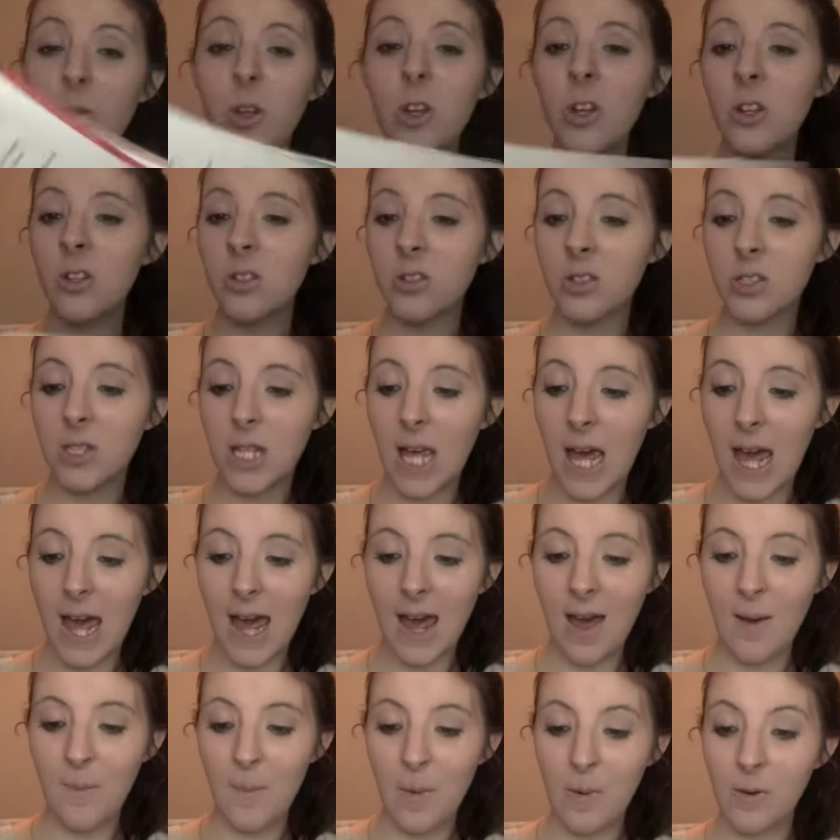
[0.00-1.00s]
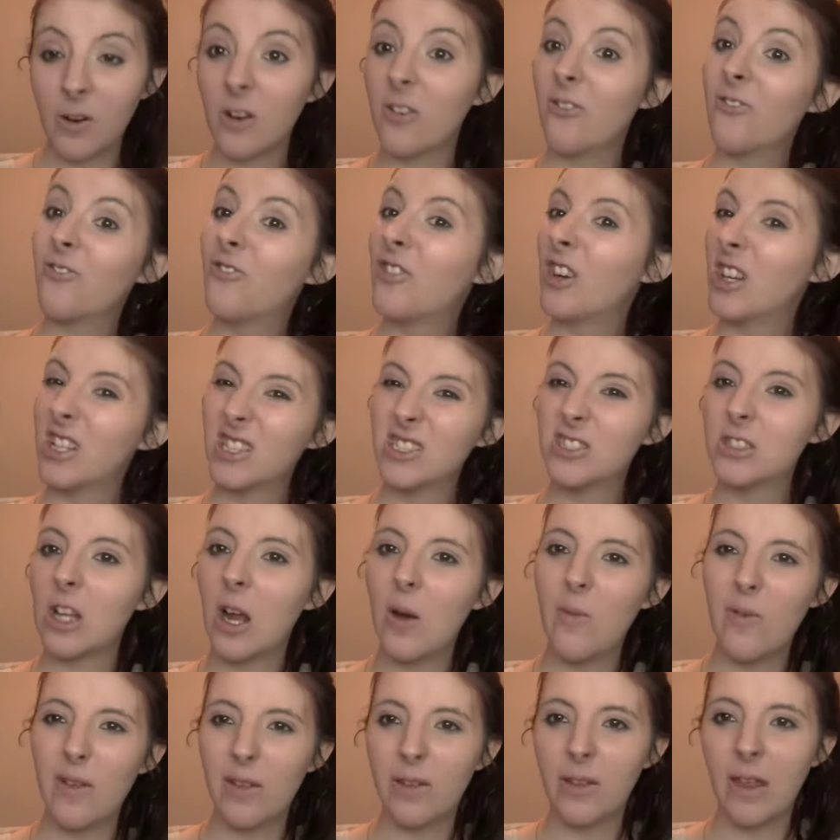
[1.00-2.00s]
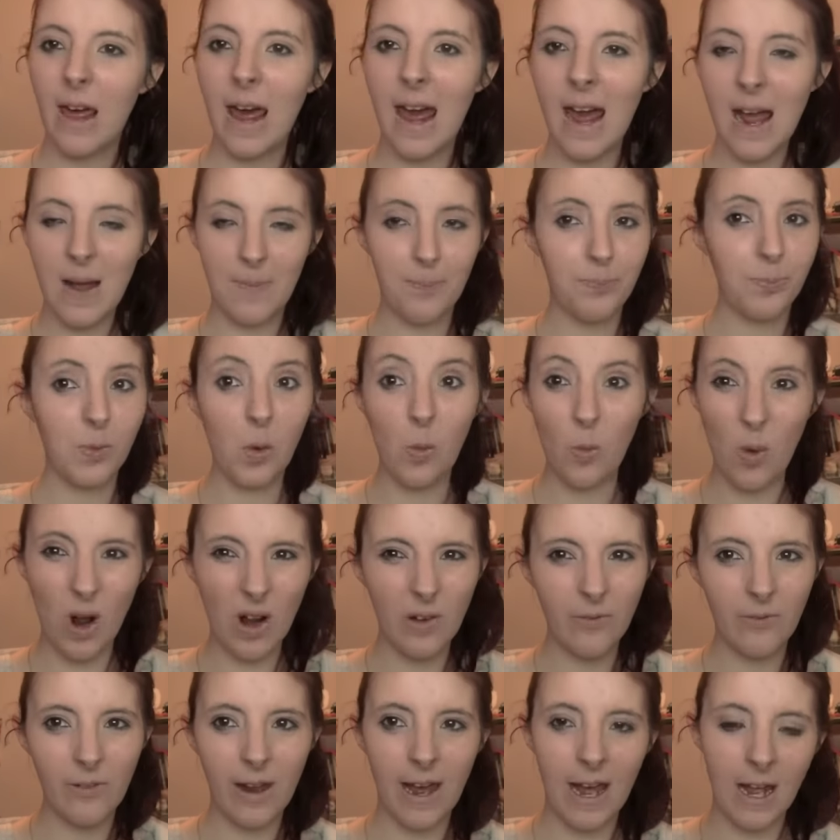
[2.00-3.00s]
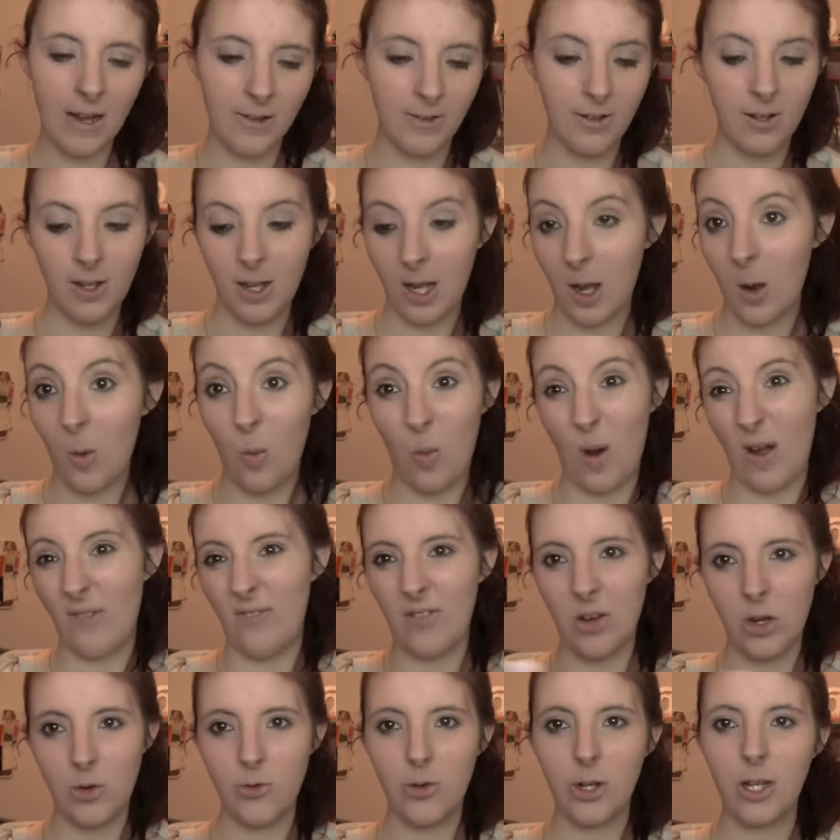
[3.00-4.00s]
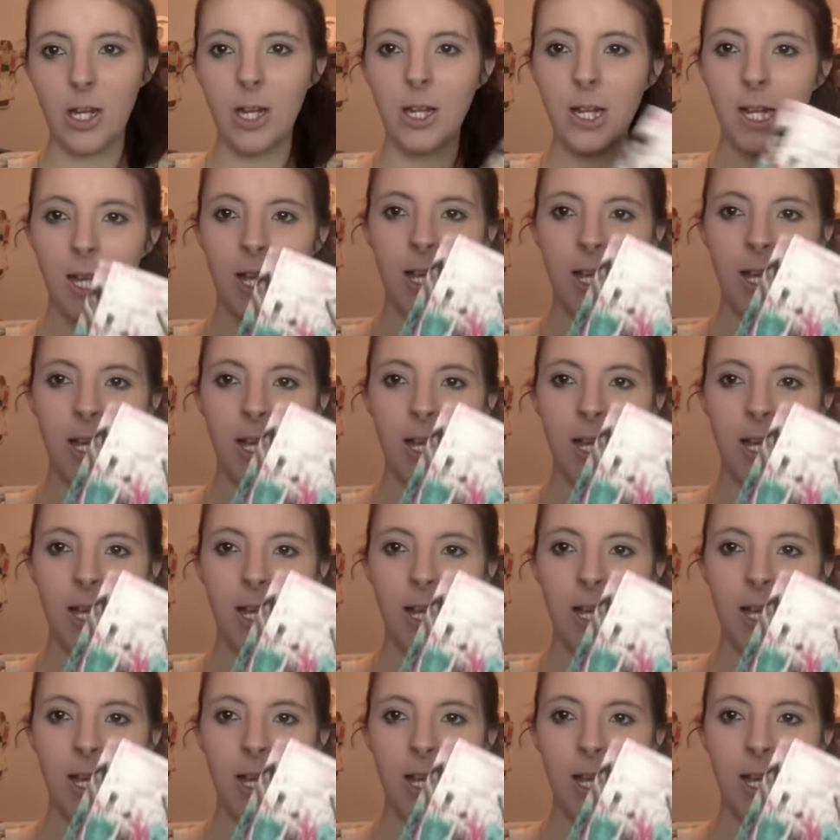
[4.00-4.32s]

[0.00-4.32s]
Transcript: books. I'm going to first start with what I've read. What I finished reading